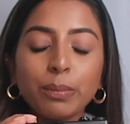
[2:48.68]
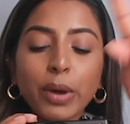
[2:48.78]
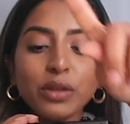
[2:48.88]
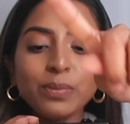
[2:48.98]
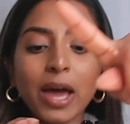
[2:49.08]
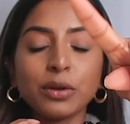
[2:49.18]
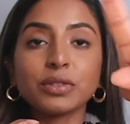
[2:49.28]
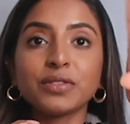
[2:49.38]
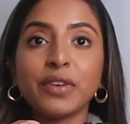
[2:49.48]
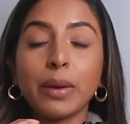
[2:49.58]
both
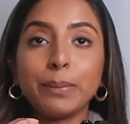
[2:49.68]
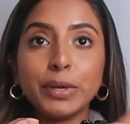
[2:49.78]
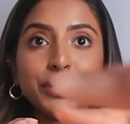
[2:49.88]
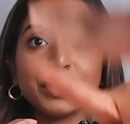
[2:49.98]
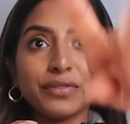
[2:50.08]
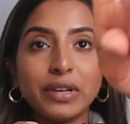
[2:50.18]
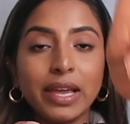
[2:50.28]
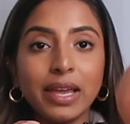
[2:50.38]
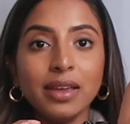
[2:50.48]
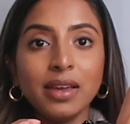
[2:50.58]
panels fit
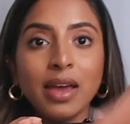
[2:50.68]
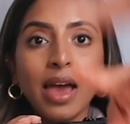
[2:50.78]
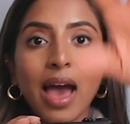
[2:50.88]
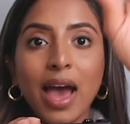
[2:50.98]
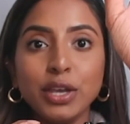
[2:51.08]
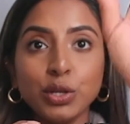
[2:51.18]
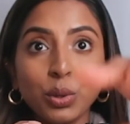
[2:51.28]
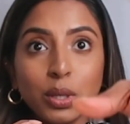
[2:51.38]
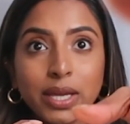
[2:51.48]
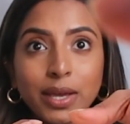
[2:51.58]
beautifully and
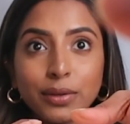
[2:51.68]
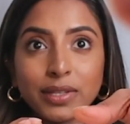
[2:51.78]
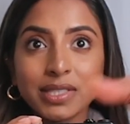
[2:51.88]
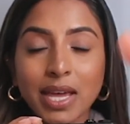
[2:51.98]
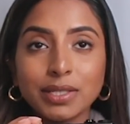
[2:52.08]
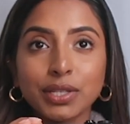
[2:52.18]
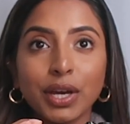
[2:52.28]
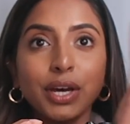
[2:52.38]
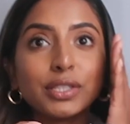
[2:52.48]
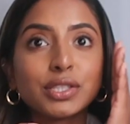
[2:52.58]
you're looking on the center,